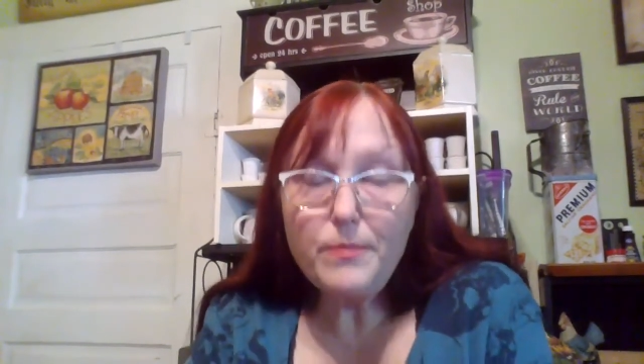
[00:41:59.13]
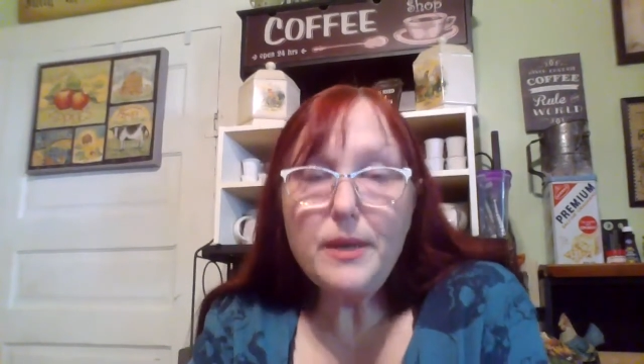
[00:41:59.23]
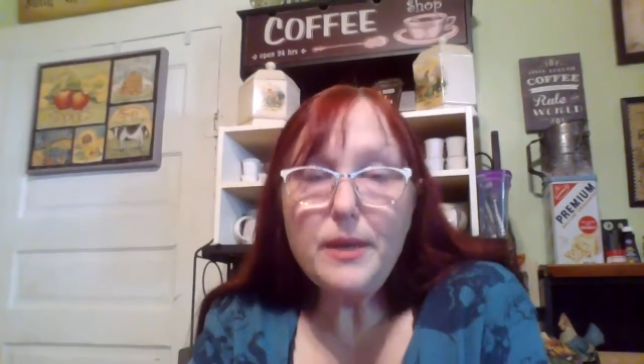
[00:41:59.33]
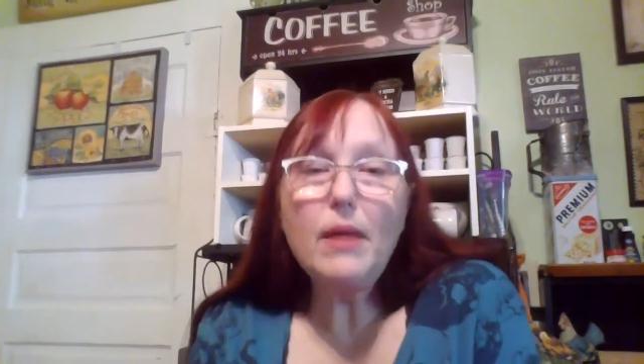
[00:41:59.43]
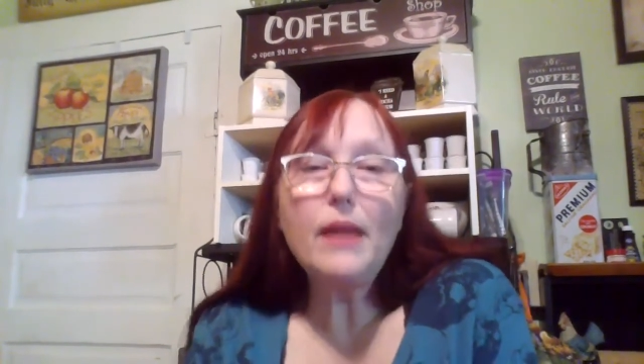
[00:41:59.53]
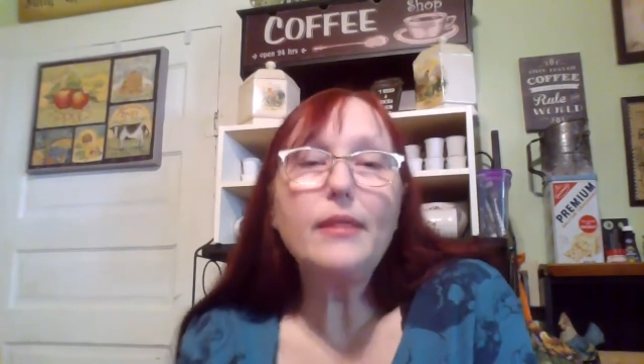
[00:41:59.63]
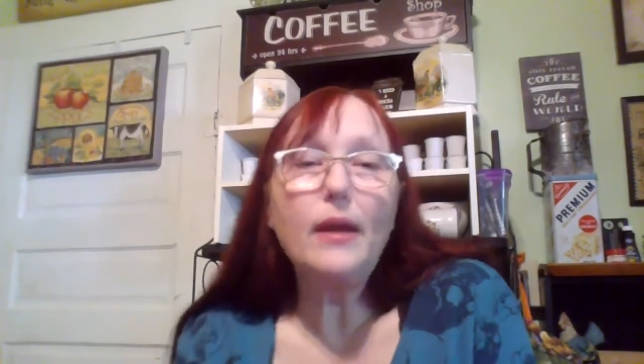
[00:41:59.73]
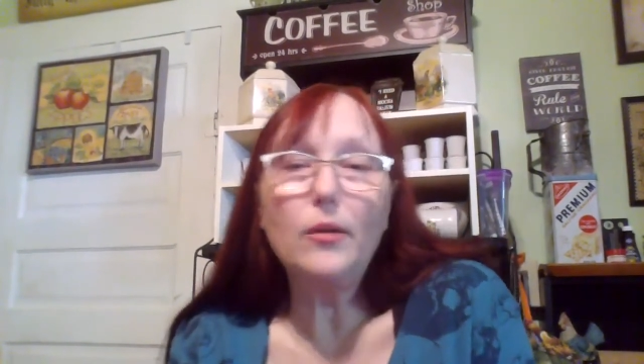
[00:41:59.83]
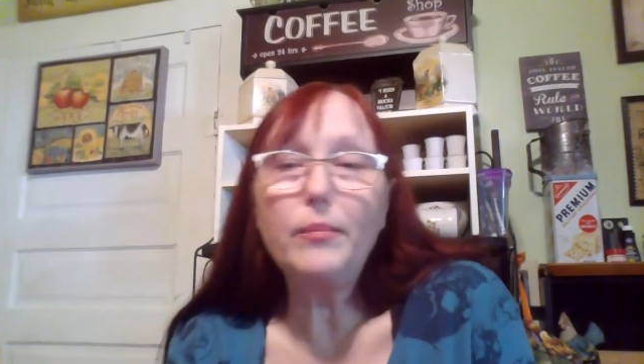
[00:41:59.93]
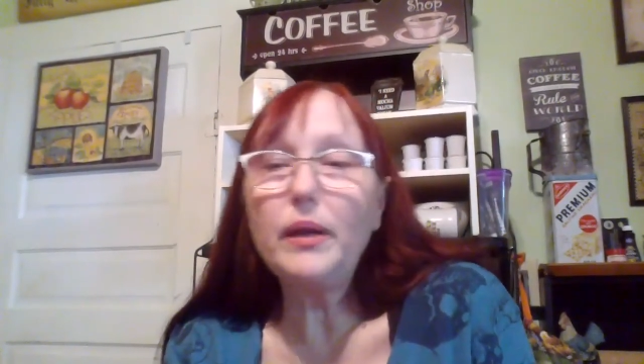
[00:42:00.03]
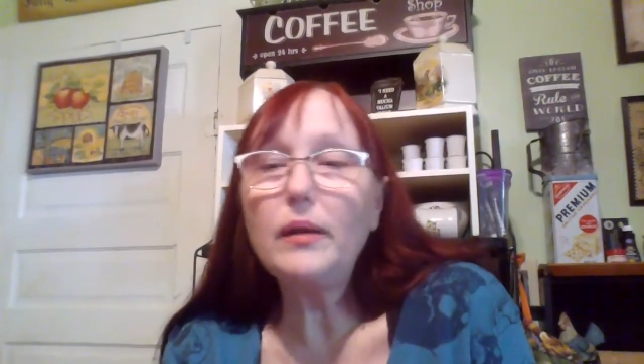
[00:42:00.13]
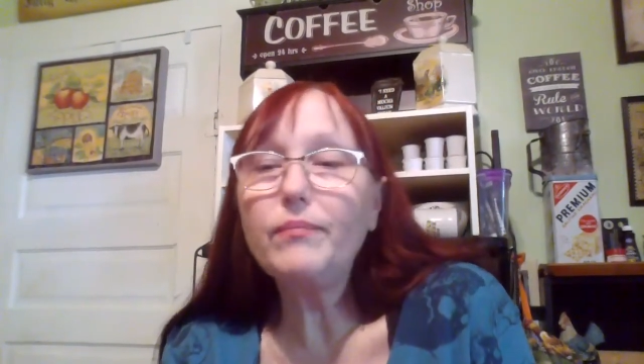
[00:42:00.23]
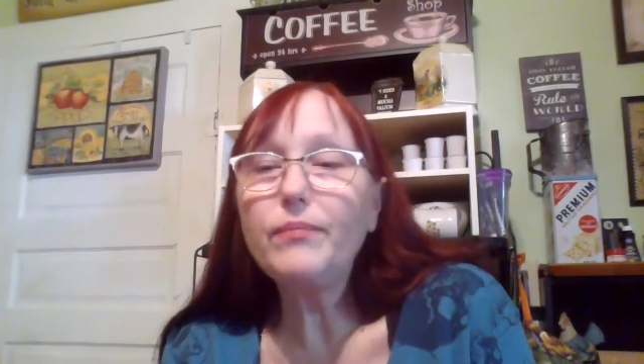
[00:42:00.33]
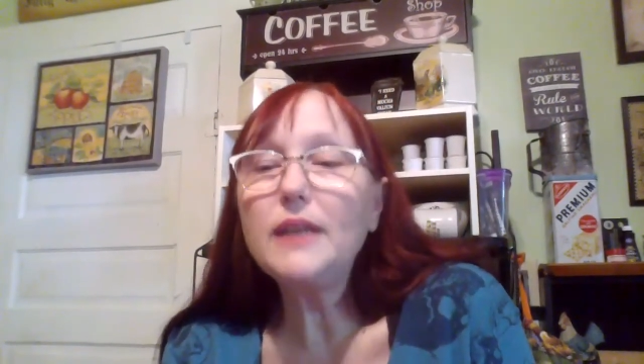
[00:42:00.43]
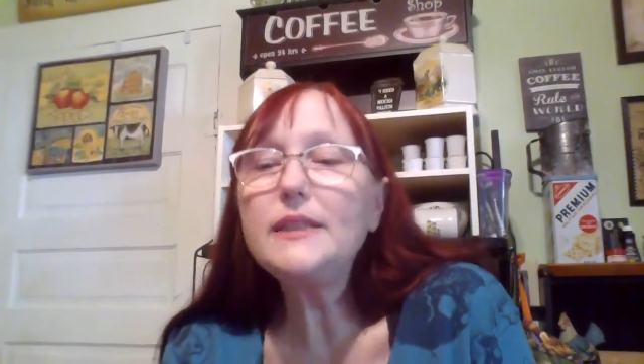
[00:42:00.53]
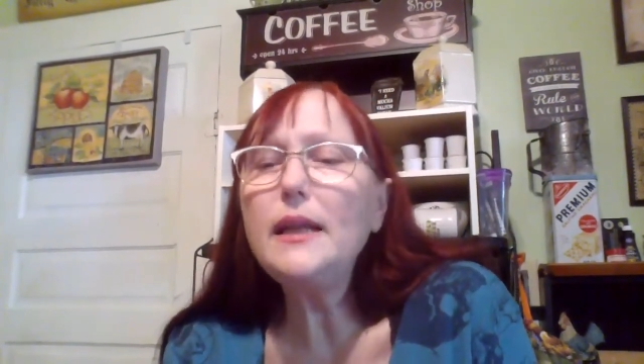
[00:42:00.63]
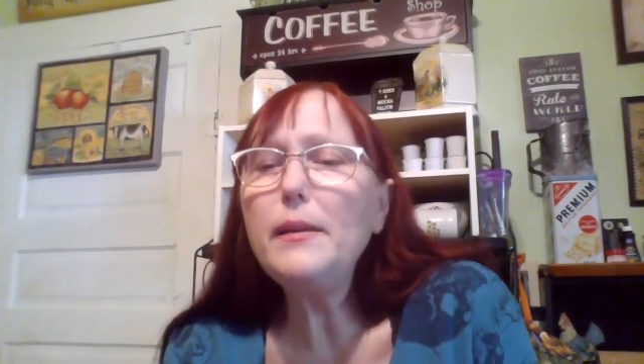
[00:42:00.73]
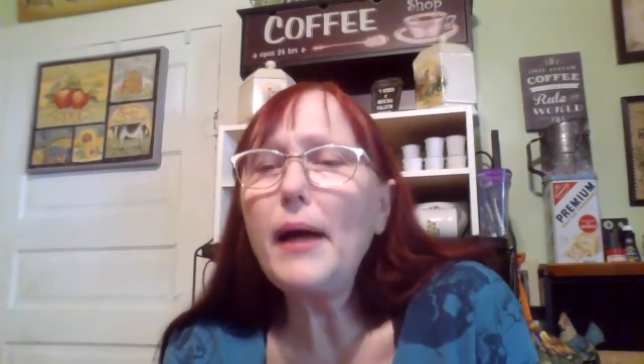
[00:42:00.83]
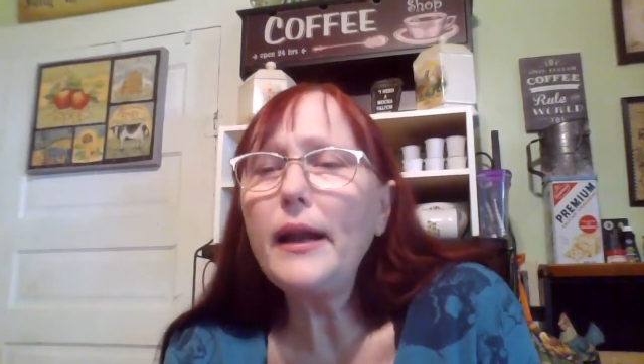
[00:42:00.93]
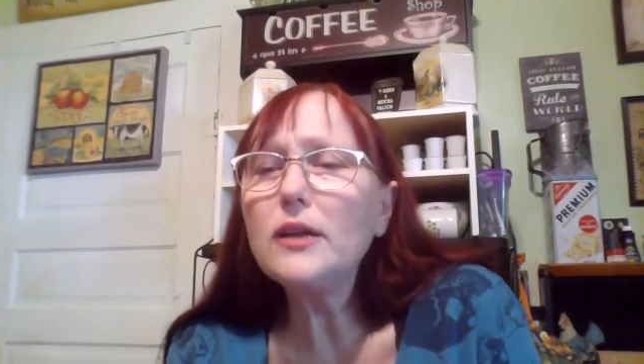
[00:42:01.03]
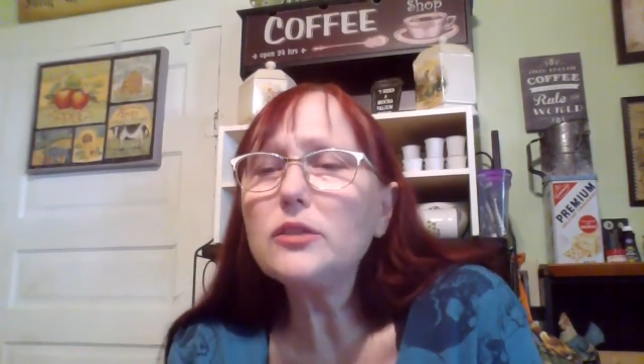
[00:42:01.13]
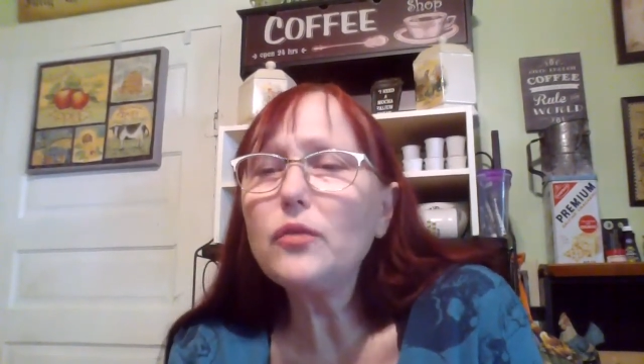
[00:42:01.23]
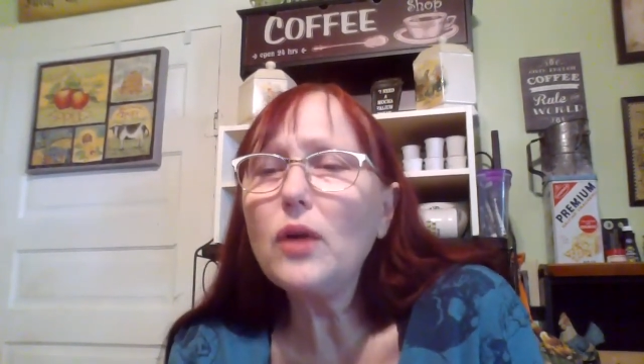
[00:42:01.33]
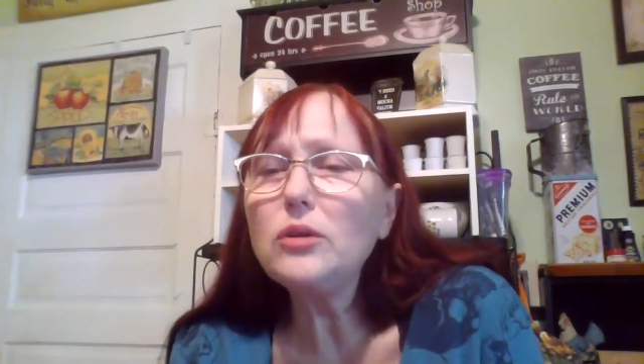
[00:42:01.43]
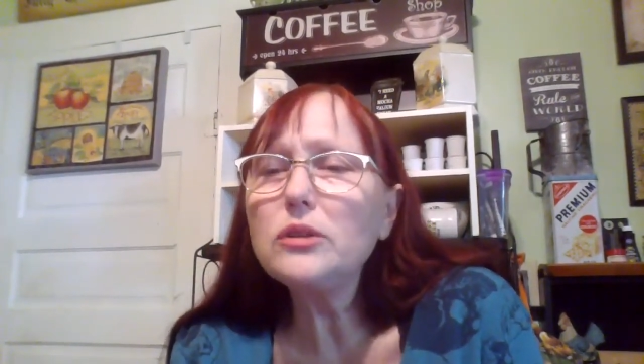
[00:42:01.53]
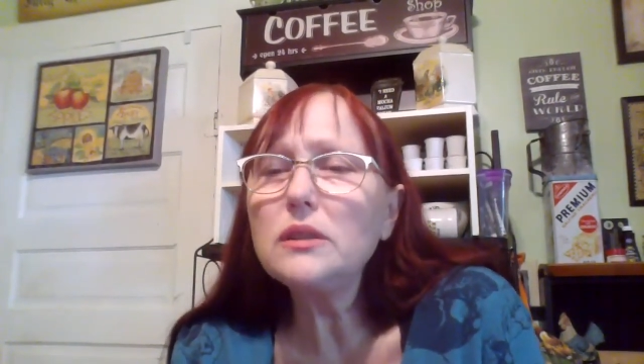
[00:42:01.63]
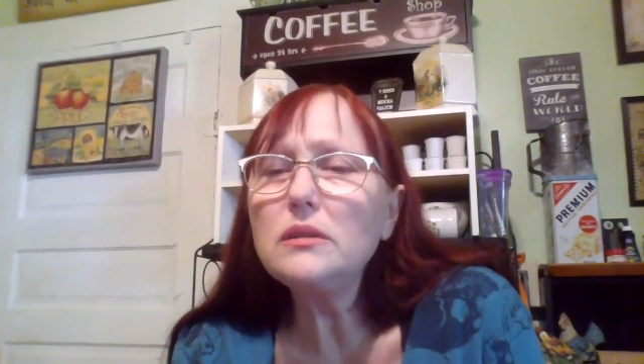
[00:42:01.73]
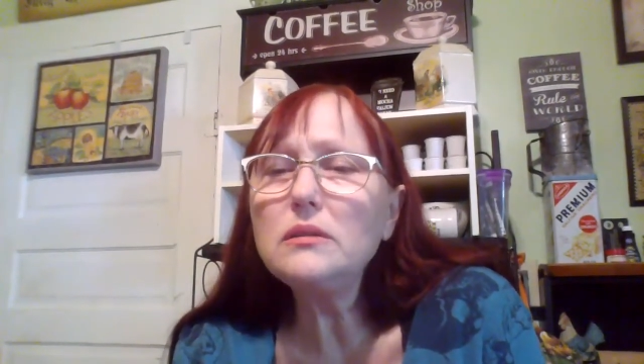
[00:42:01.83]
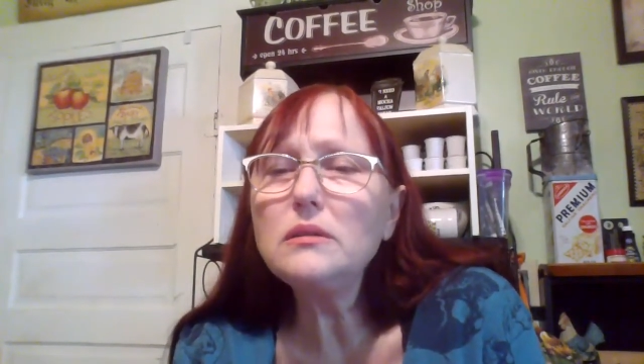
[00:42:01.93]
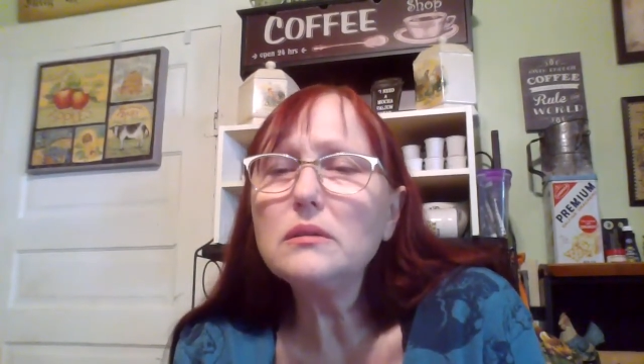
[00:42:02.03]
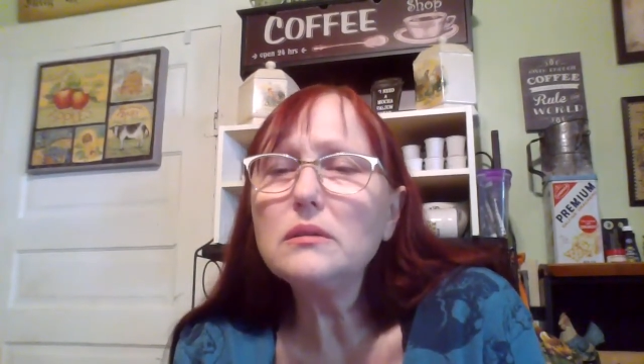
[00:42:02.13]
be my therapy. Is anybody else frozen?